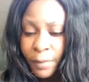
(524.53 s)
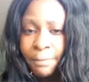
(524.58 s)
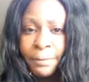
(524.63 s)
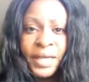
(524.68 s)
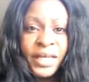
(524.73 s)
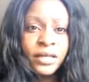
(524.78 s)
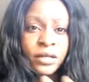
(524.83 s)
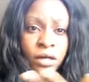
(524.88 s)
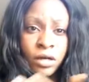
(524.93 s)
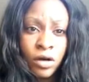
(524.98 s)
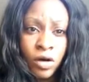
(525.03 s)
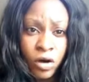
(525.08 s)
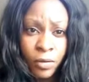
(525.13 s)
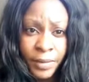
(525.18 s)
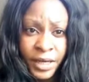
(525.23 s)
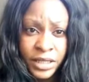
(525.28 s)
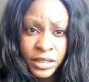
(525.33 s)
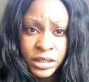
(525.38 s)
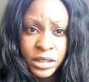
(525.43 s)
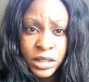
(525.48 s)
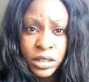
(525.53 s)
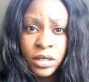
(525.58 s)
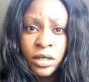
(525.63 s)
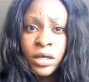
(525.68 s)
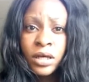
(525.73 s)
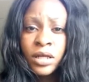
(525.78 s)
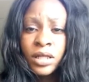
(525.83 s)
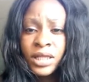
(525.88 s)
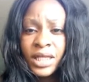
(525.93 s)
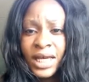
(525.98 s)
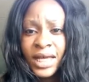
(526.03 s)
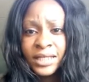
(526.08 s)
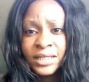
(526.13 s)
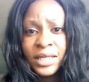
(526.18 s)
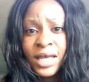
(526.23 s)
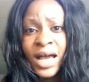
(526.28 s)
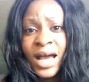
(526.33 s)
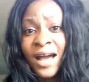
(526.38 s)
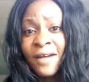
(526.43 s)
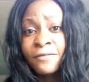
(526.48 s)
made a comment that
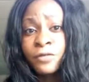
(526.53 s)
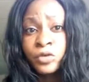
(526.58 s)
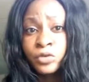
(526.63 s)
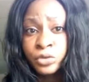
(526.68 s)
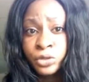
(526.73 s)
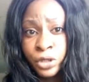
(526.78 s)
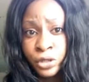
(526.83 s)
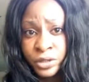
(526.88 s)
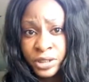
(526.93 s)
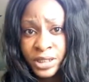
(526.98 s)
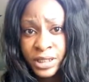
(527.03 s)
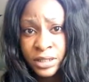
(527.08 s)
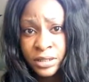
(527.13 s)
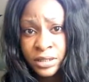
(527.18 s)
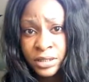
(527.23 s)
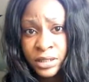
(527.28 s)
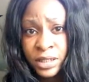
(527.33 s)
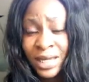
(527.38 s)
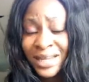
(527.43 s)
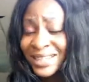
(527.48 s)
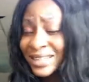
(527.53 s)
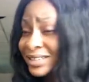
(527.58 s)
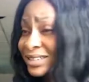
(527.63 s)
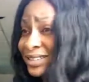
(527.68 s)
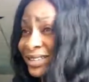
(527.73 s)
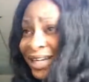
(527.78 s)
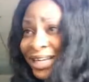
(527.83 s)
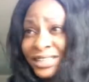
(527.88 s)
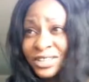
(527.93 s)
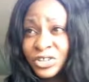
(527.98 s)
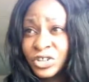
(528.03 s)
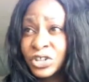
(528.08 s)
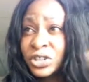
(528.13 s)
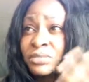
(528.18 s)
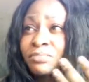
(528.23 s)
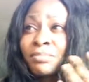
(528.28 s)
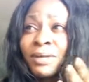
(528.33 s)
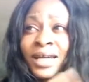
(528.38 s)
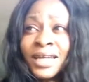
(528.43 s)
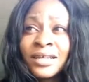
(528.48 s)
I have good content, and that
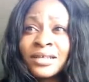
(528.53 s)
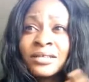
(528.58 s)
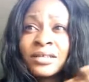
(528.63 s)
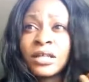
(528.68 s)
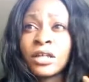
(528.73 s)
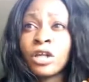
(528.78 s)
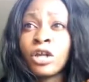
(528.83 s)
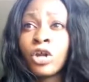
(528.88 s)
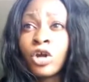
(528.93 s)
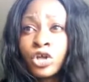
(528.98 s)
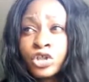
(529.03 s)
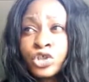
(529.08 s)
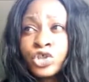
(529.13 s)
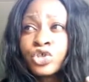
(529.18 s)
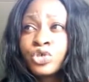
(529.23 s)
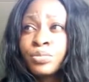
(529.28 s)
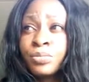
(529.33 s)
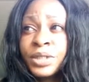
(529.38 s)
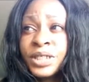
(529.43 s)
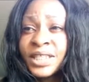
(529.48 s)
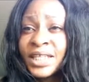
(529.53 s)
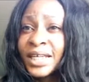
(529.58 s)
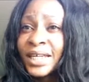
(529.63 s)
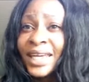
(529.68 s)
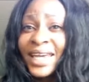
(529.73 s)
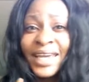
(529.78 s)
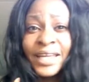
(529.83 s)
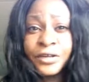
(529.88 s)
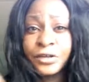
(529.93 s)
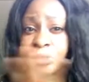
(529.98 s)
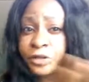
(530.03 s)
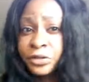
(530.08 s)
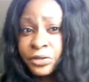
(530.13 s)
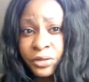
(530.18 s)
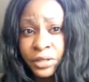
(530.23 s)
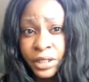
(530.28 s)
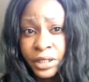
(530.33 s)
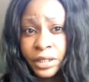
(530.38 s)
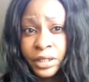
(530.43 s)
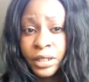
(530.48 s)
shit mattered a lot to me than any other
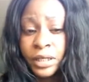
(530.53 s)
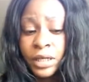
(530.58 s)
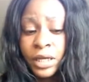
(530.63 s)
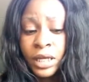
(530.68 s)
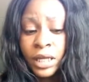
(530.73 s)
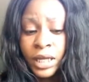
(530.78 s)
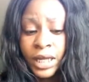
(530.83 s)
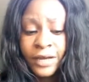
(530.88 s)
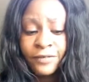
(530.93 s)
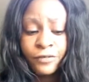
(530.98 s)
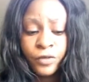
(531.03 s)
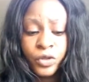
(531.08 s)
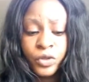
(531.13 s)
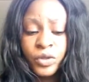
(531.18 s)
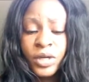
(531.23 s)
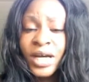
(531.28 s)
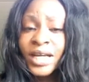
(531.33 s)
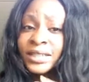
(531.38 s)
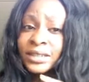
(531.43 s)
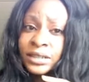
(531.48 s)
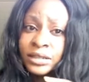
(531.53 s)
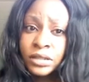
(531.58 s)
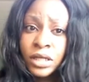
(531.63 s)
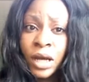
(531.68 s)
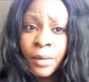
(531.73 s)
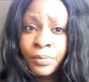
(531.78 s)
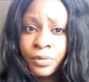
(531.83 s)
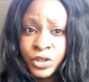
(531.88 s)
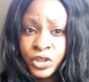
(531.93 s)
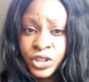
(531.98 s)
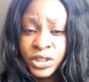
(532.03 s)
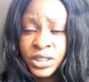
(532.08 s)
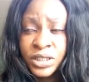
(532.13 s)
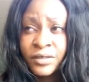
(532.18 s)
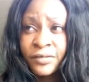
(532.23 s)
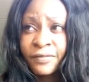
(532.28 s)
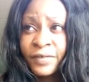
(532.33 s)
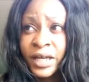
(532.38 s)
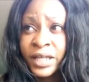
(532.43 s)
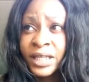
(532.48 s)
thing. Like, for you guys appreciating
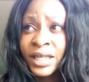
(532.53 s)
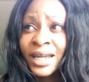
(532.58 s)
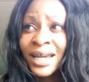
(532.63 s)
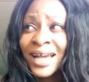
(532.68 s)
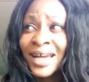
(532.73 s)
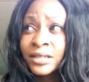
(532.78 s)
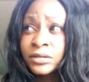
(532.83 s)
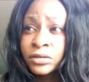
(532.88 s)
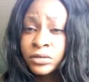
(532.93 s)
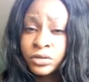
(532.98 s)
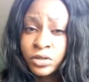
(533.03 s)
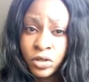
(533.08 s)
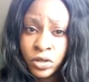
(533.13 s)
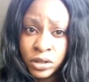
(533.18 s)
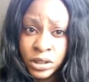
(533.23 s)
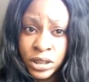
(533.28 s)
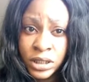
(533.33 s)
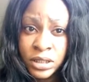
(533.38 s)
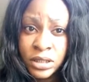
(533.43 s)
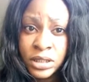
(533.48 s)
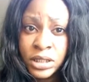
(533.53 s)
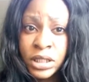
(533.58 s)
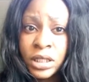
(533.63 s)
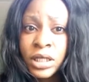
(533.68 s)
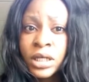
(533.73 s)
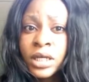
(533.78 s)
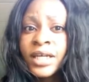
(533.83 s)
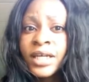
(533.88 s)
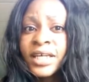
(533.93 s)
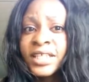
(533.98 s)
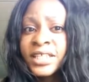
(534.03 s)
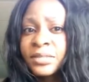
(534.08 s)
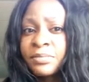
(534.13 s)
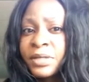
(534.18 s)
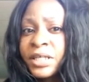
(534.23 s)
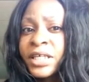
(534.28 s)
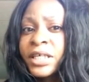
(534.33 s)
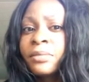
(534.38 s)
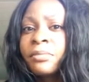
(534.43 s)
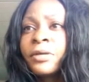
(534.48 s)
the fact that I had good content, it's
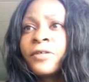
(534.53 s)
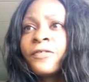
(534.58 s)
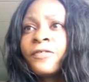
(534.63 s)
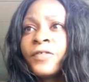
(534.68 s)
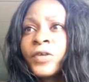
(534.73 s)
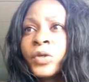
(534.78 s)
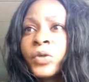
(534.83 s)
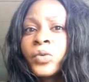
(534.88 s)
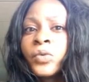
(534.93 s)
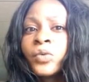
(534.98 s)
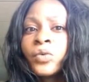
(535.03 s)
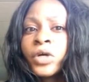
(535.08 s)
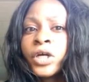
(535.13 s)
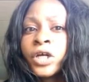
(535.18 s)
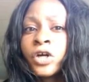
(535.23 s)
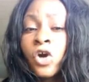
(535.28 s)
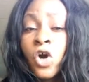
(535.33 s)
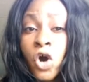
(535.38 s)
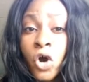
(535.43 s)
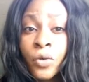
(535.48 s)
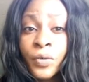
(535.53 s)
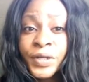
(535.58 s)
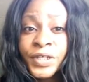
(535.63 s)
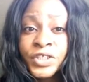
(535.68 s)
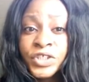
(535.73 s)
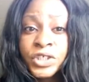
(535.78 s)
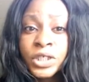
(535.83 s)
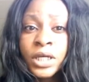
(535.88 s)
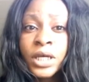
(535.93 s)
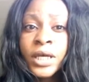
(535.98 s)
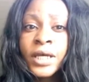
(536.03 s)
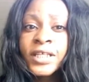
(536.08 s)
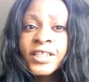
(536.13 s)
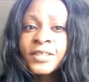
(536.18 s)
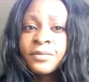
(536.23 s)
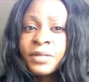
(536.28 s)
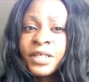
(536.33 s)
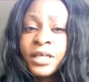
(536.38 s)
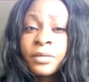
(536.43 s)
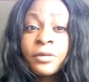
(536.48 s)
making me feel encouraged,
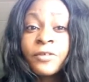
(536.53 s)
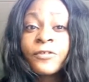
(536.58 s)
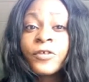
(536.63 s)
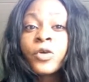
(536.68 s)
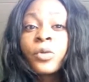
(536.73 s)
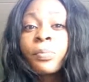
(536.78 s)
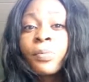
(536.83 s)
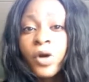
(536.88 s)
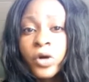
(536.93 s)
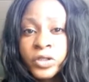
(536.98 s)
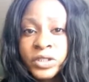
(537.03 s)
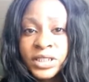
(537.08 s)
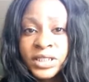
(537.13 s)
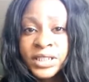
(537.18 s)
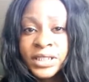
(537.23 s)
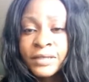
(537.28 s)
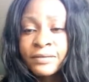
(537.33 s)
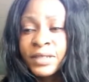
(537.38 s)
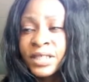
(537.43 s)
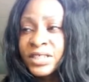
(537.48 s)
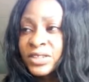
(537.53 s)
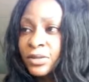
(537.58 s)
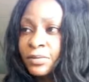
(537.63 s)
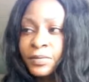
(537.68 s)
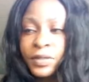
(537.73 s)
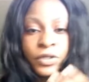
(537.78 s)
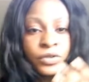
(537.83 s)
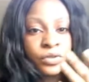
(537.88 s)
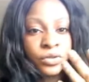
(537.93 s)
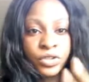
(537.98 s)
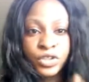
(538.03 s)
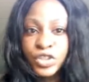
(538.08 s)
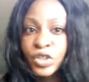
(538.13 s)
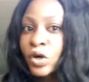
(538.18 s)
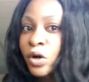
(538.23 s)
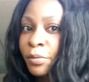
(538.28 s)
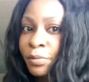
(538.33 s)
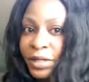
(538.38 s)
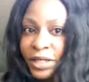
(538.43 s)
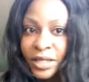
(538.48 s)
it's making me feel positive that something good is
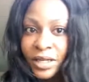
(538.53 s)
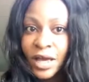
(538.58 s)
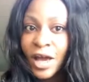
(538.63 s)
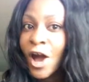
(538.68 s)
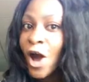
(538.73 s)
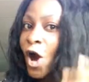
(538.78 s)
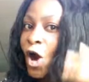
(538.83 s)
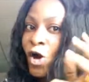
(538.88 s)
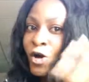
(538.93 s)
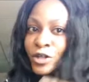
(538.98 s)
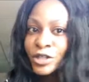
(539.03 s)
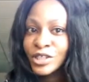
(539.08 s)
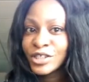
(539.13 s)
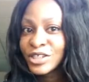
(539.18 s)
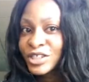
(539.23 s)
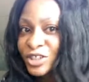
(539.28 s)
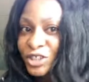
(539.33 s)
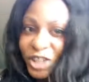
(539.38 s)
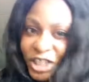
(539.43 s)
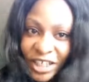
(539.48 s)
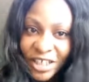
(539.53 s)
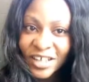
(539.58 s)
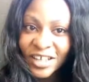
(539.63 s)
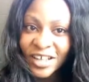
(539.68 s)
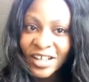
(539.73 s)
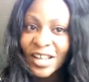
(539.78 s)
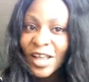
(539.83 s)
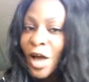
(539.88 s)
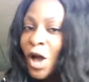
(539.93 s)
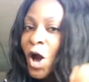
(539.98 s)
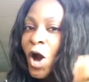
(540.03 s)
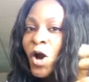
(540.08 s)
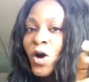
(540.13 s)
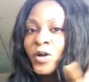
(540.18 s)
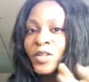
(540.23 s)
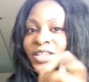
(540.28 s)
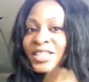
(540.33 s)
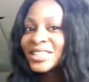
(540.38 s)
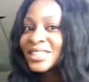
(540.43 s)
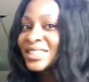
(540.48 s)
coming on this channel,
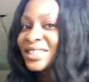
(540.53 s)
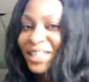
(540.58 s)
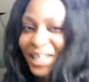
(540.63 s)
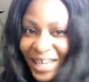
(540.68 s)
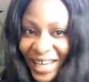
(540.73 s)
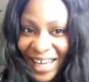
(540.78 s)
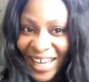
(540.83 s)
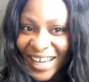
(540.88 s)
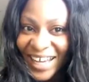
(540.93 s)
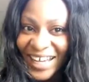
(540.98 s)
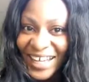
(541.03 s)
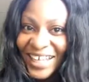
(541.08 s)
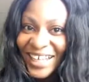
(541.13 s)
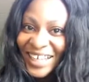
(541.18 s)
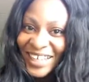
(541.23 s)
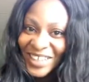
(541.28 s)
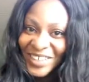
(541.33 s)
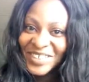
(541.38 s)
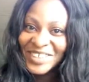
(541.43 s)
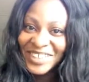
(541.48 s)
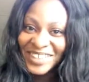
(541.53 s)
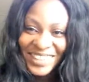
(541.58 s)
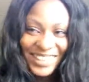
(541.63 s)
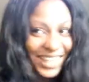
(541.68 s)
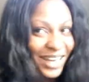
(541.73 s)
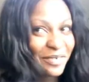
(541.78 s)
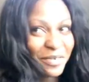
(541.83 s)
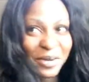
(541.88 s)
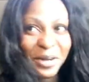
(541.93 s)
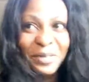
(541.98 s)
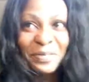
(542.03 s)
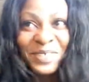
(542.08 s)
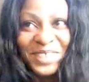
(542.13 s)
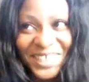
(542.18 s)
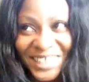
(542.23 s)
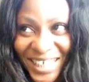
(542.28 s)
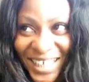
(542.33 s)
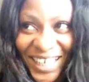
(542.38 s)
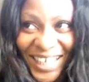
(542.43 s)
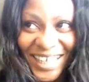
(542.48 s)
on this gang. You understand what I'm
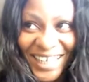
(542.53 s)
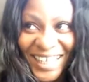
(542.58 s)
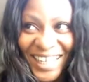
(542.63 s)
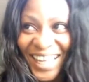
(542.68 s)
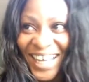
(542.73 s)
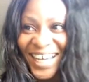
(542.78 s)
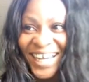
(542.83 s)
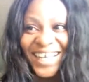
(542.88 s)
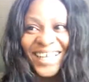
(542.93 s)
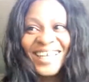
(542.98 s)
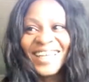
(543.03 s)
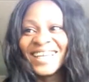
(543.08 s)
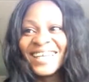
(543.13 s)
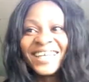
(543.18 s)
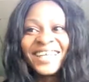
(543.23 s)
saying? Like,